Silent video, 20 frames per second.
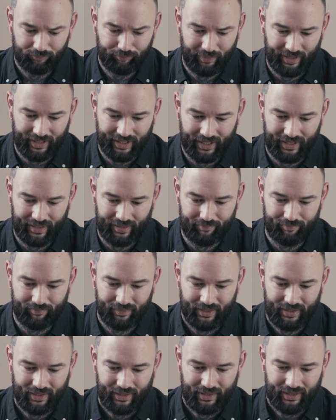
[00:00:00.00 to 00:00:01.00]
But
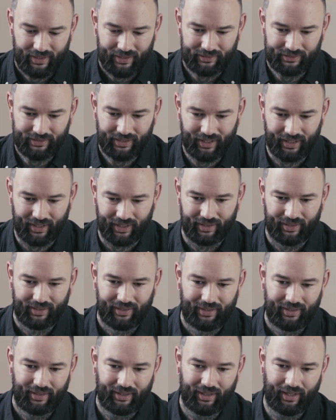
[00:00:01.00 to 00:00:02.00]
yeah,
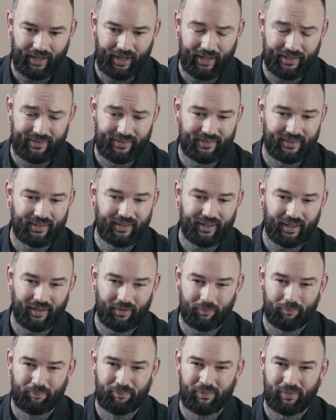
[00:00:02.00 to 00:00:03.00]
I think
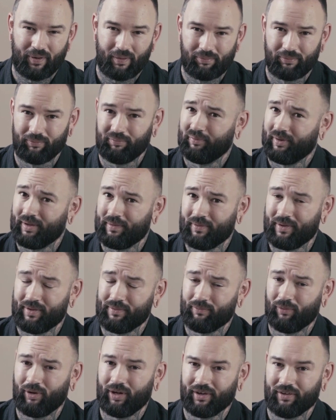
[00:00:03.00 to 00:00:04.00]
it'll probably be
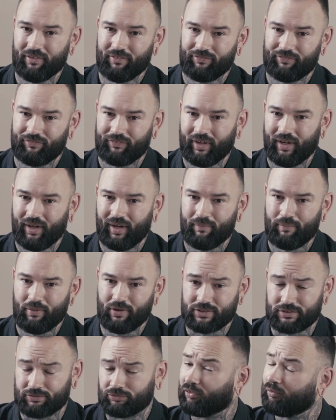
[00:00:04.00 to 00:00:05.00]
one of the
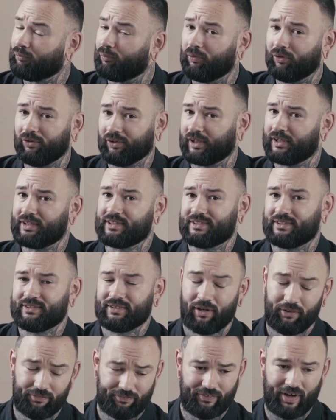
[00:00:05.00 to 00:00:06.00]
most rewarding
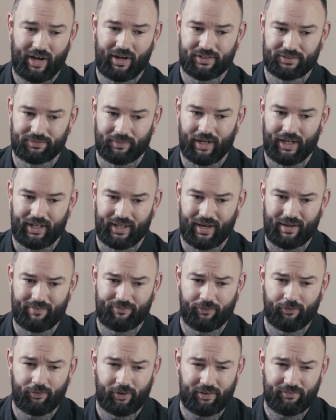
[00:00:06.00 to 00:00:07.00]
so far as well. And
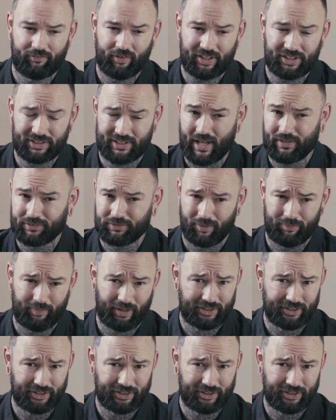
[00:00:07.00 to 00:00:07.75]
I've already reached out to a